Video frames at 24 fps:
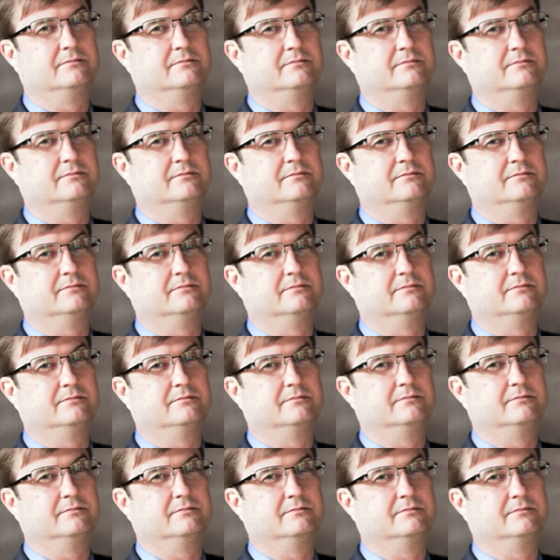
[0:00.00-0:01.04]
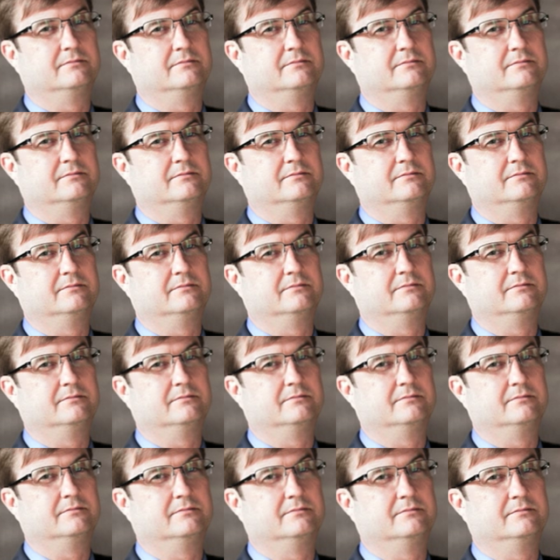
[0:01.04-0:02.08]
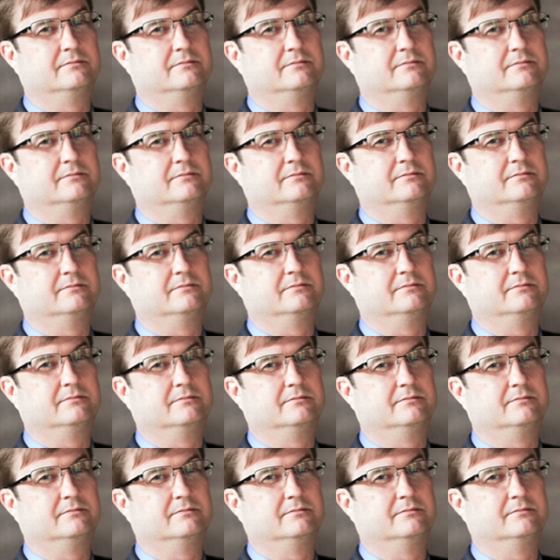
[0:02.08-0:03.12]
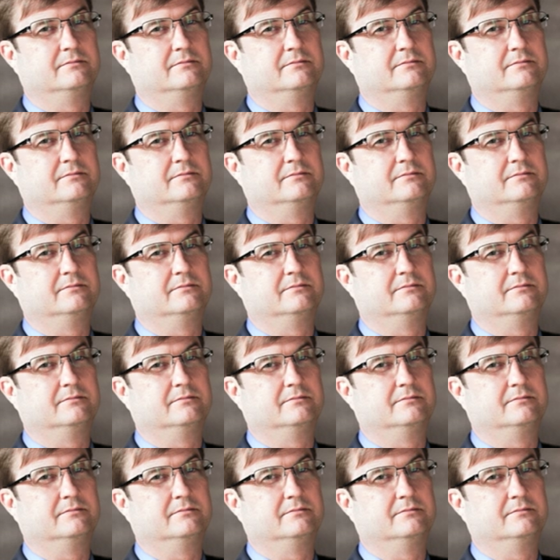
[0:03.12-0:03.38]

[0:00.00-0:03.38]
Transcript: No words are spoken by the person on screen.